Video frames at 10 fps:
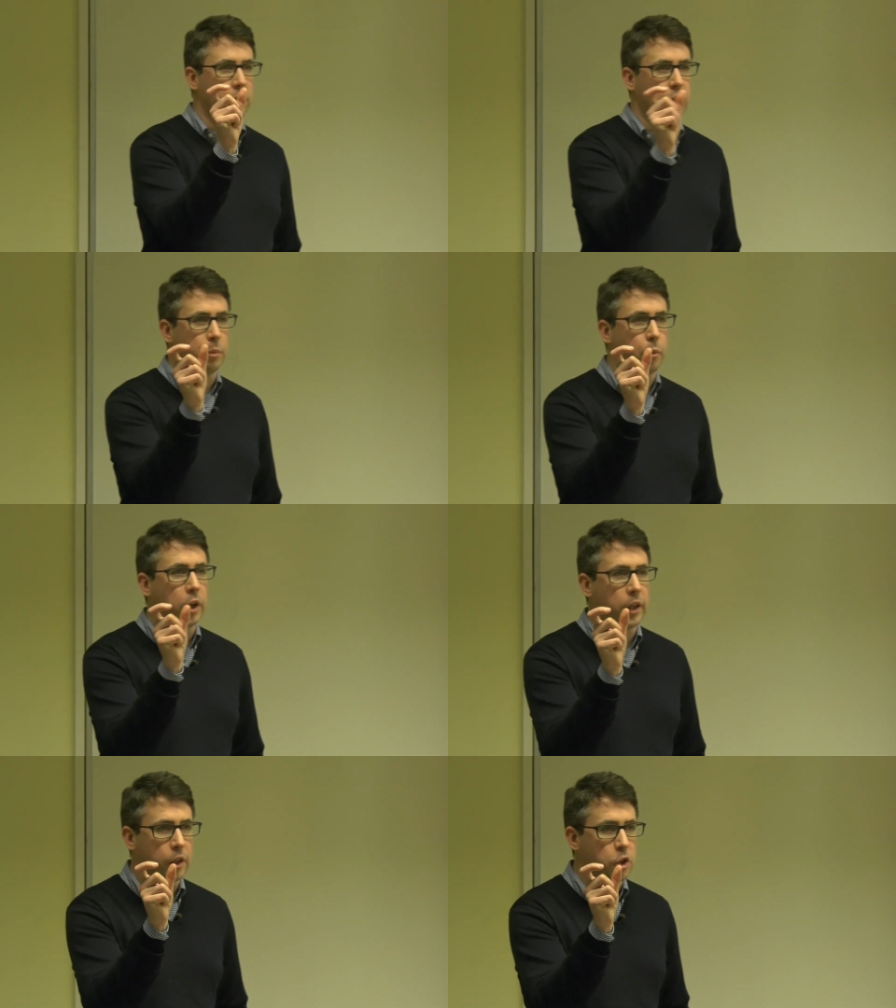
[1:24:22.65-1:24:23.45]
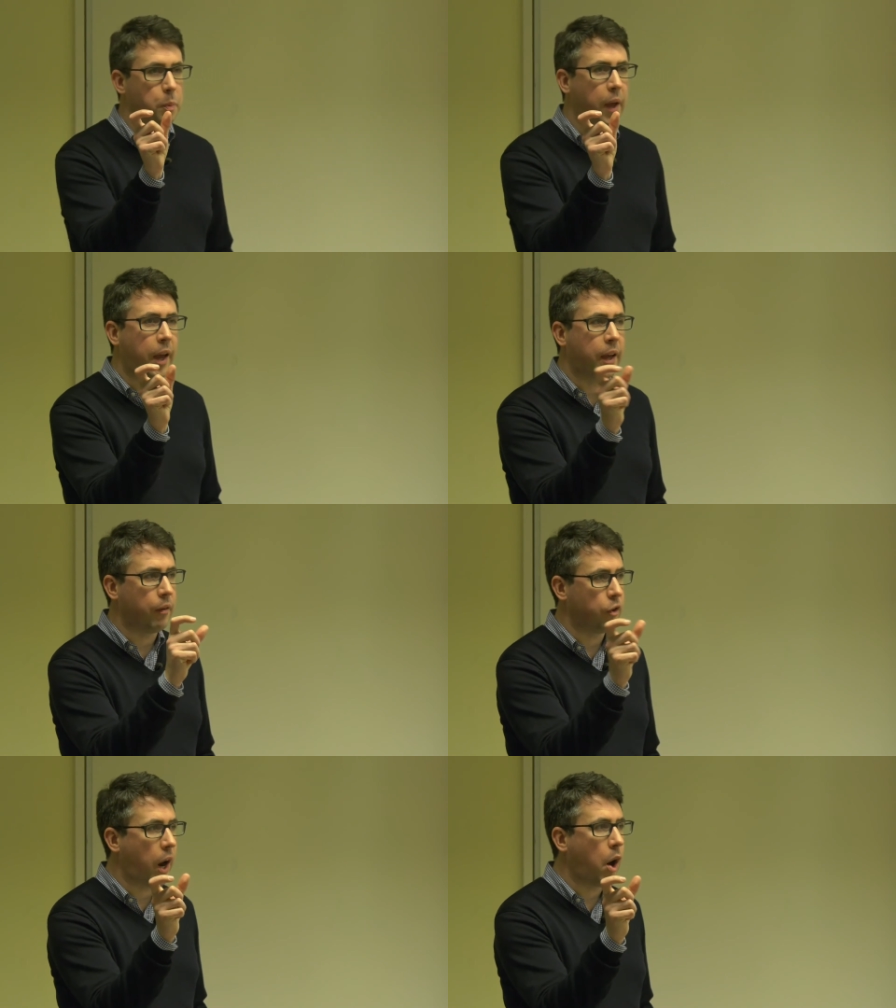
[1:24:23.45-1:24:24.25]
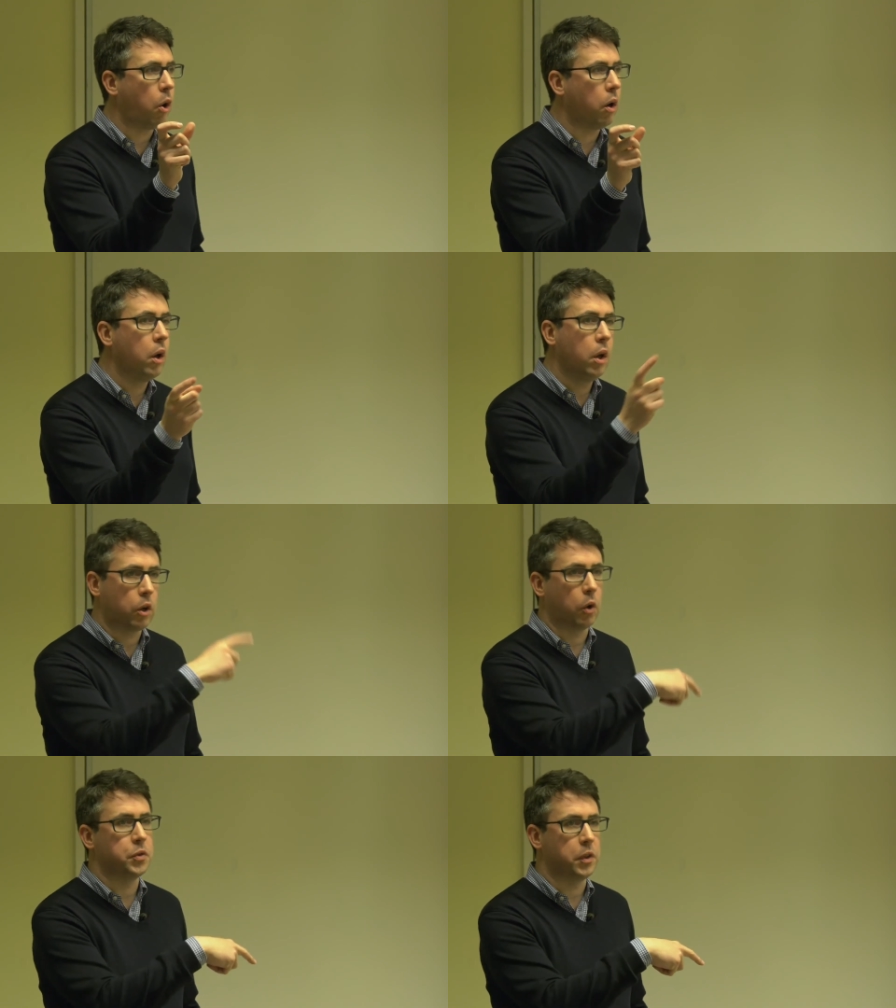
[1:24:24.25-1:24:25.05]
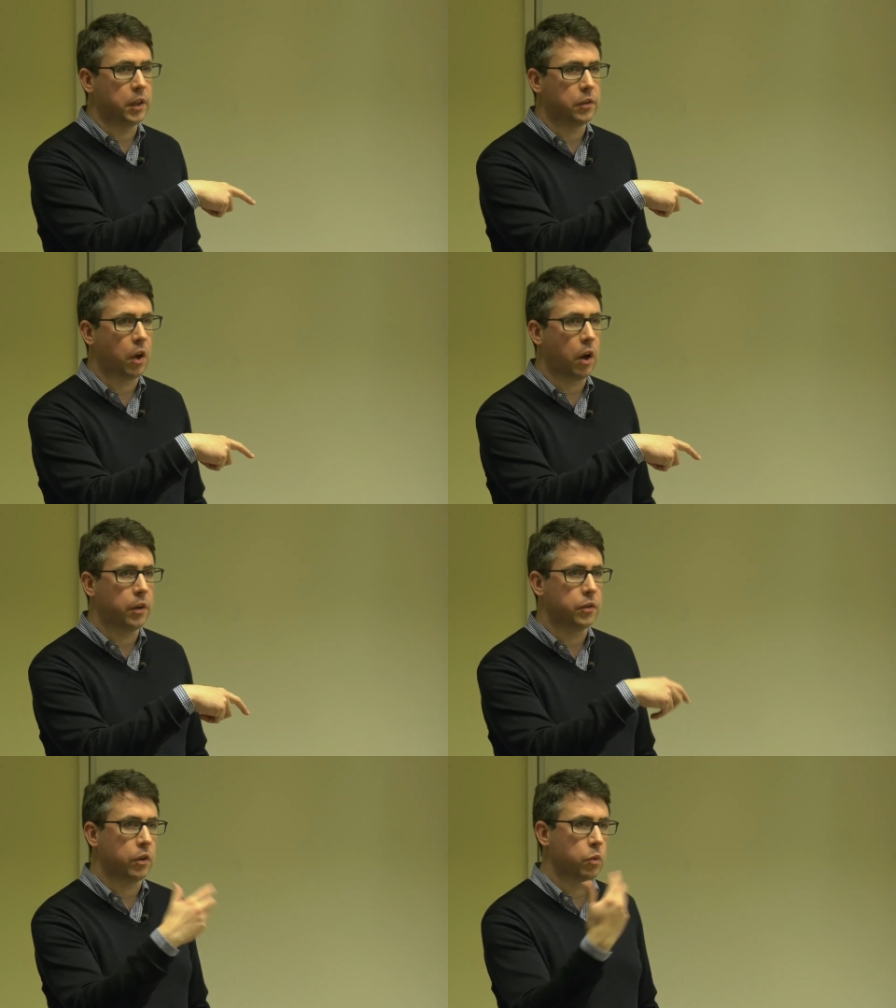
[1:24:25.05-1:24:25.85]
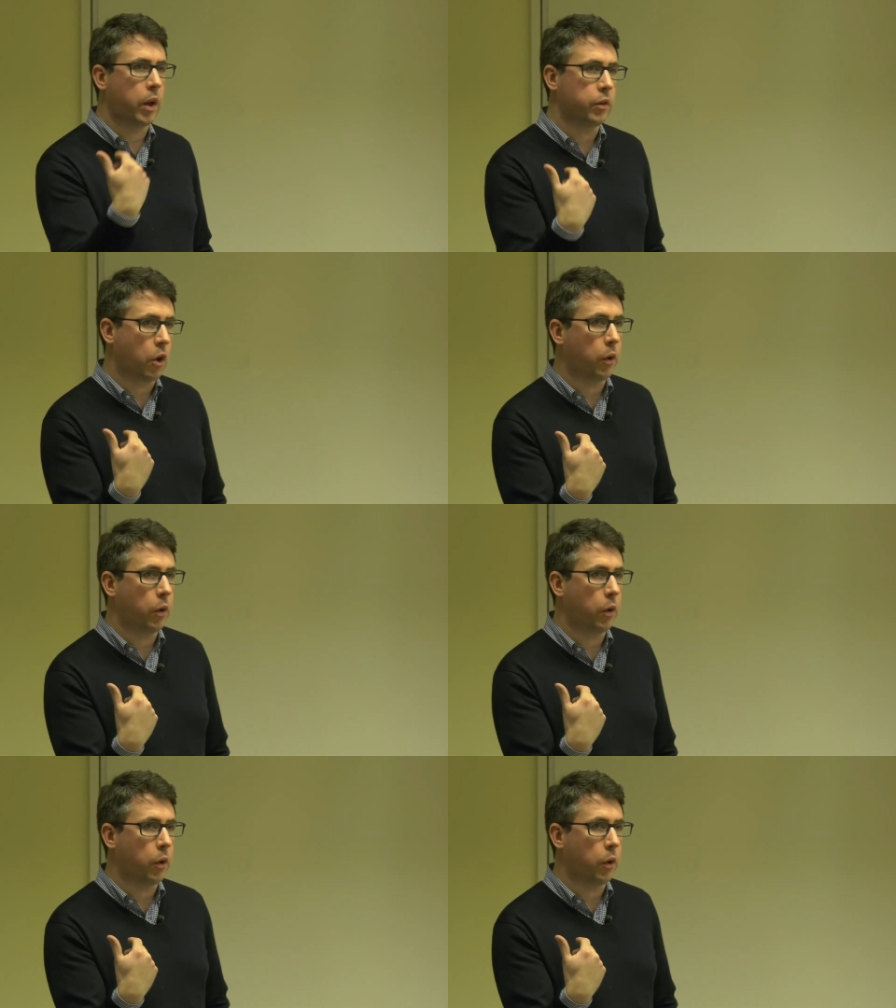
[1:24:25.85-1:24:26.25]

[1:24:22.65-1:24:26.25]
So needs a little bit of orchestration,